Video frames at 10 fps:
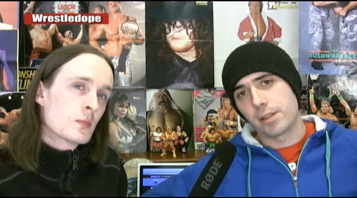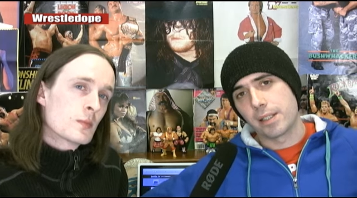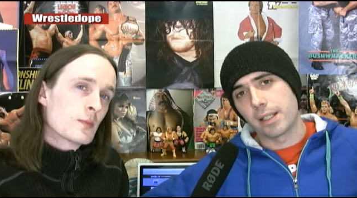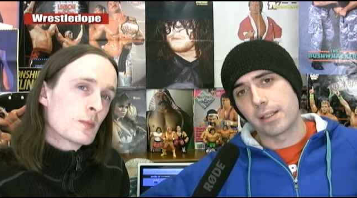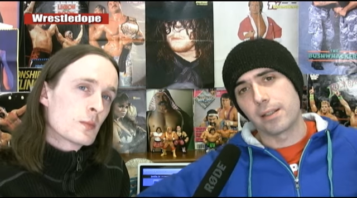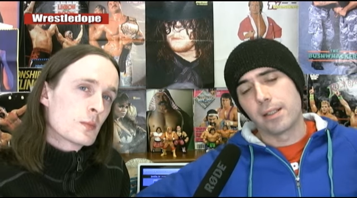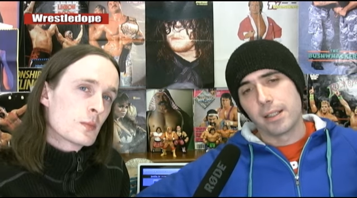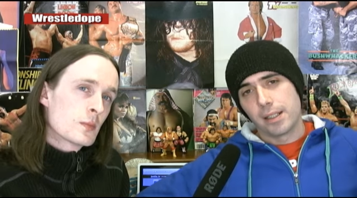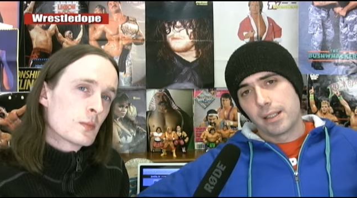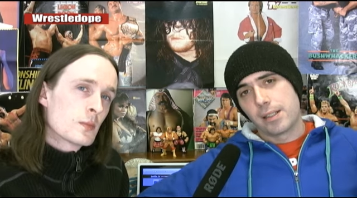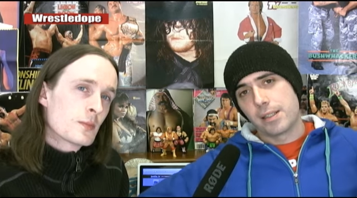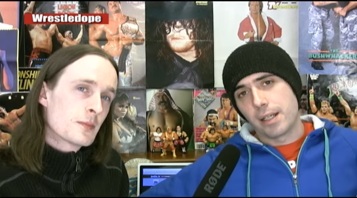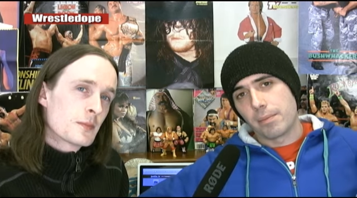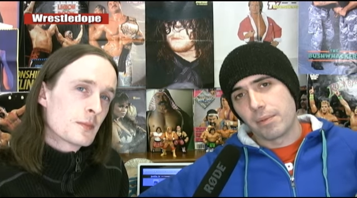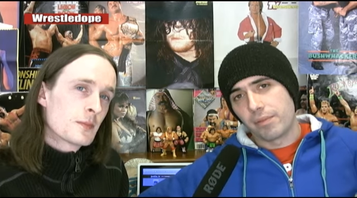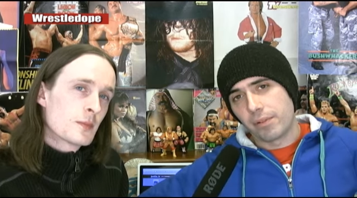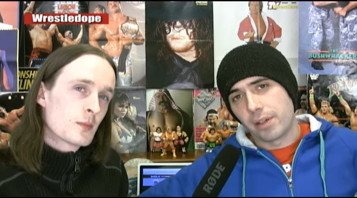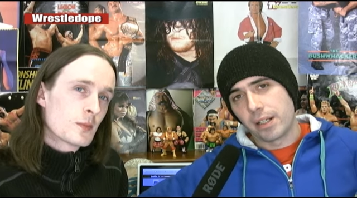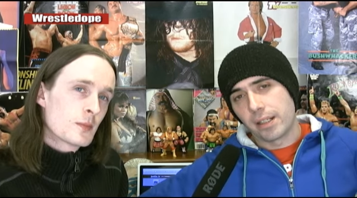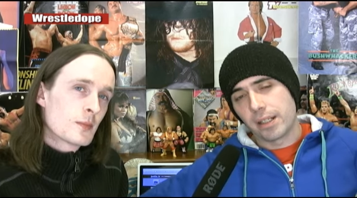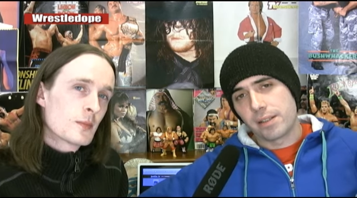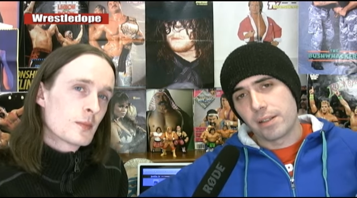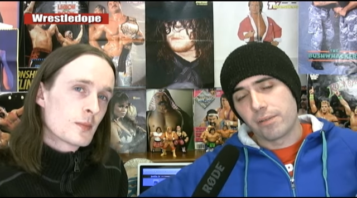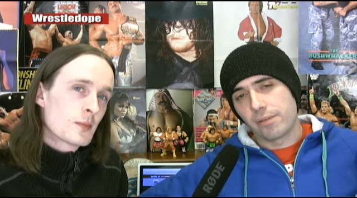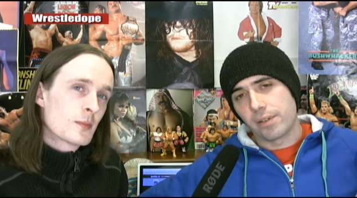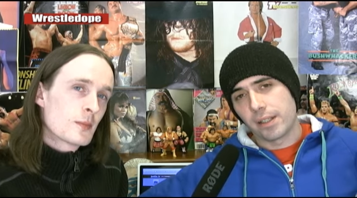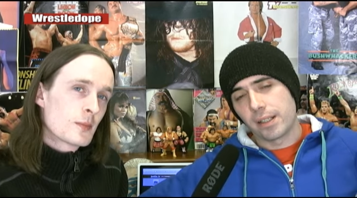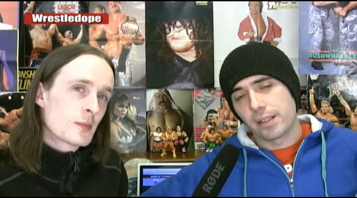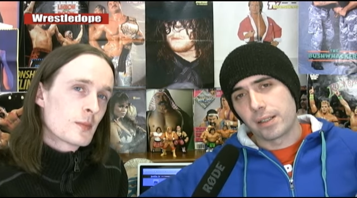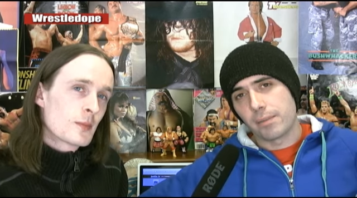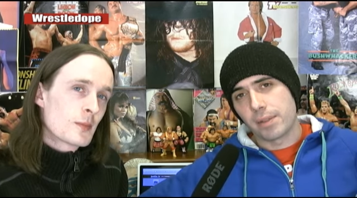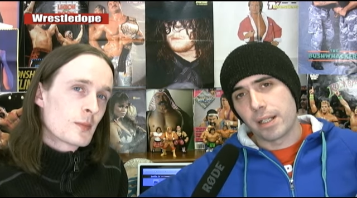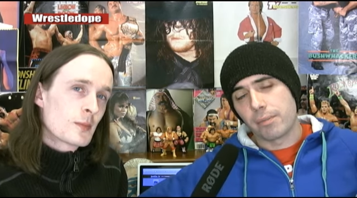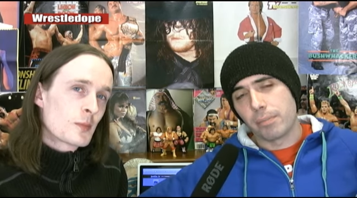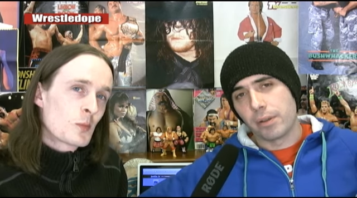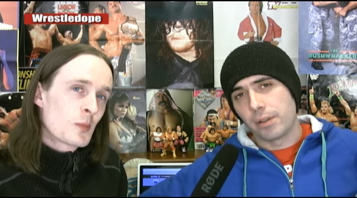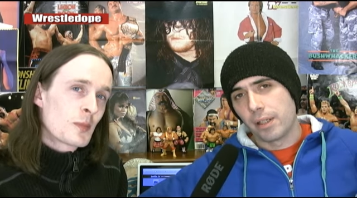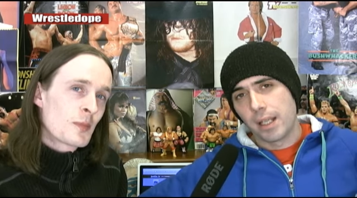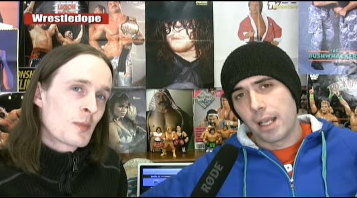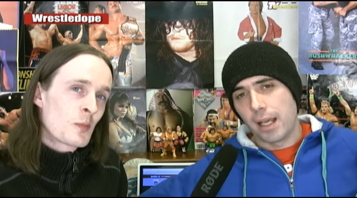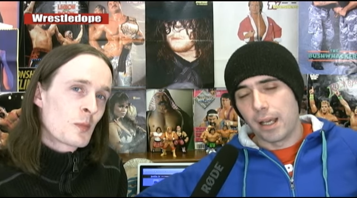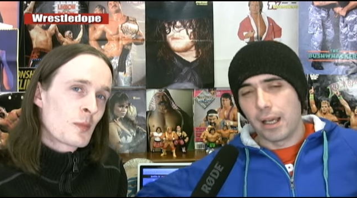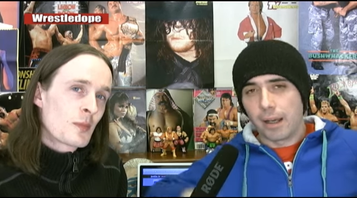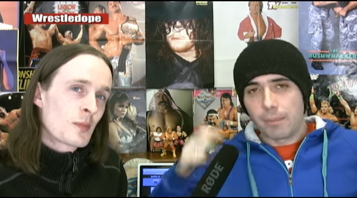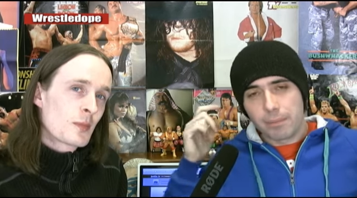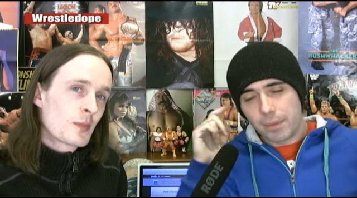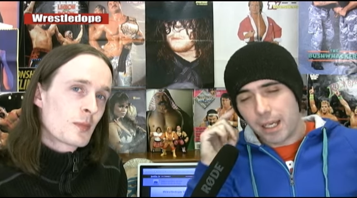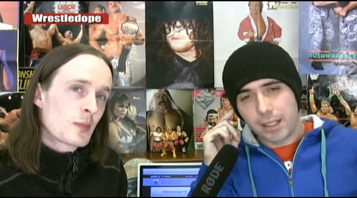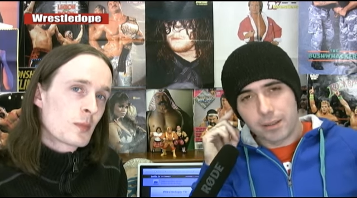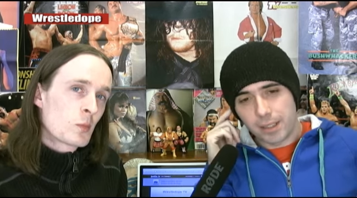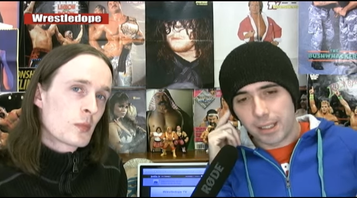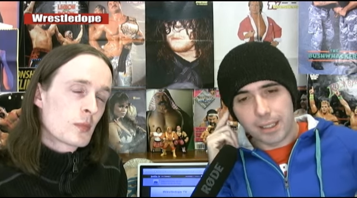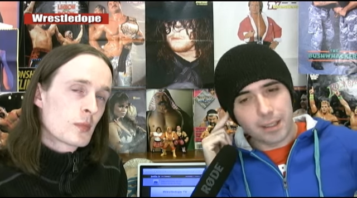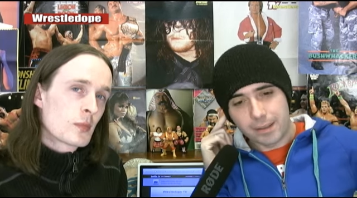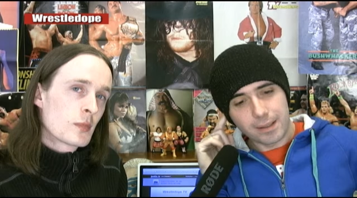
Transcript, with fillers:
Speaker 1: to take time before any of that stuff uh, comes out. But um, yeah, I don't think.